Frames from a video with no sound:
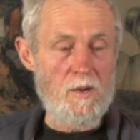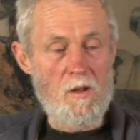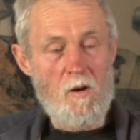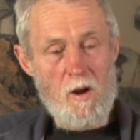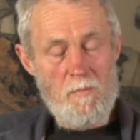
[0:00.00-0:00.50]

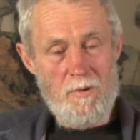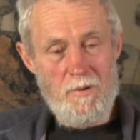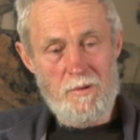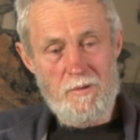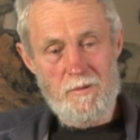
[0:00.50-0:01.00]

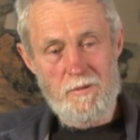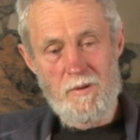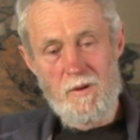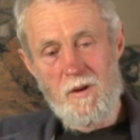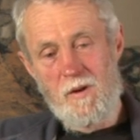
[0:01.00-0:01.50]
libraries,
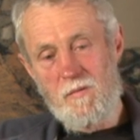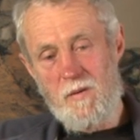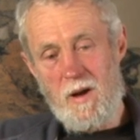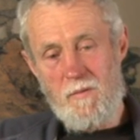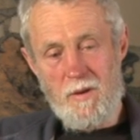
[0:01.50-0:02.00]

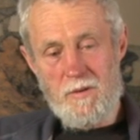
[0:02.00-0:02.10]
railway